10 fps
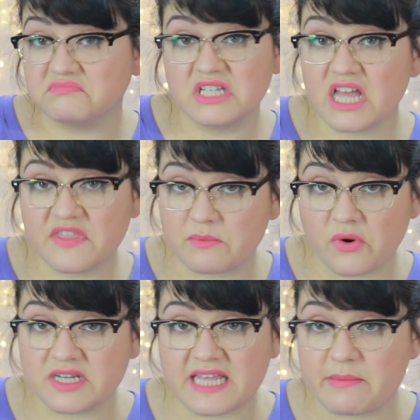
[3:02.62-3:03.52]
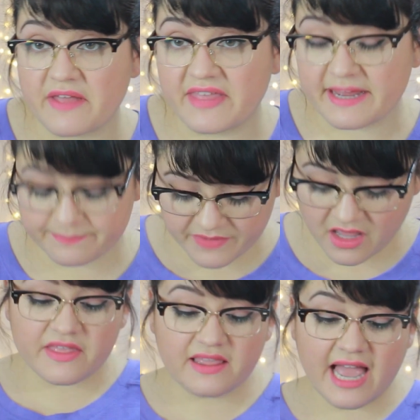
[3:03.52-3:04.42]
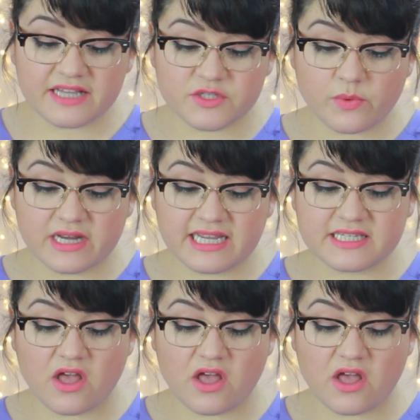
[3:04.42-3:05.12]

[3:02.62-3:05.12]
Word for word: Nothing more to say about that. The last one is